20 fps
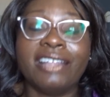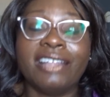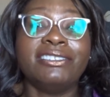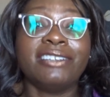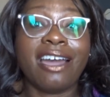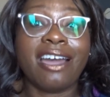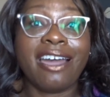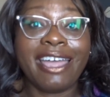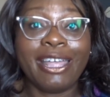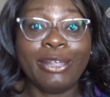And
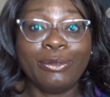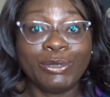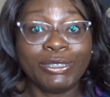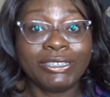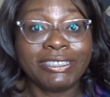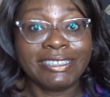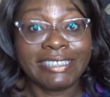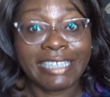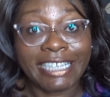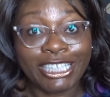I will
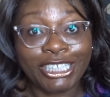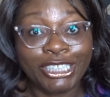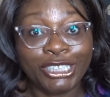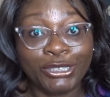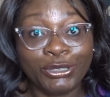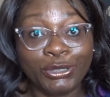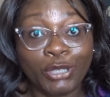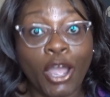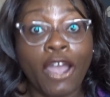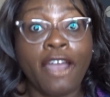see
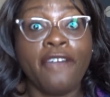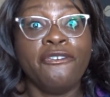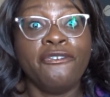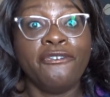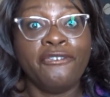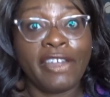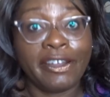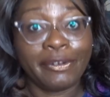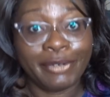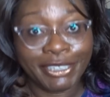you
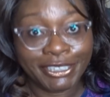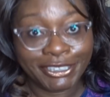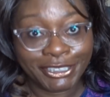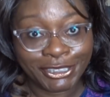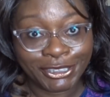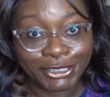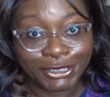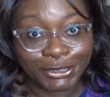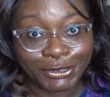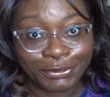very
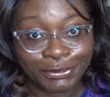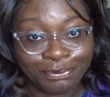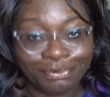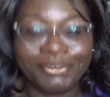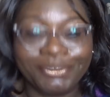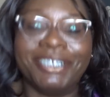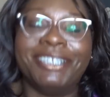soon.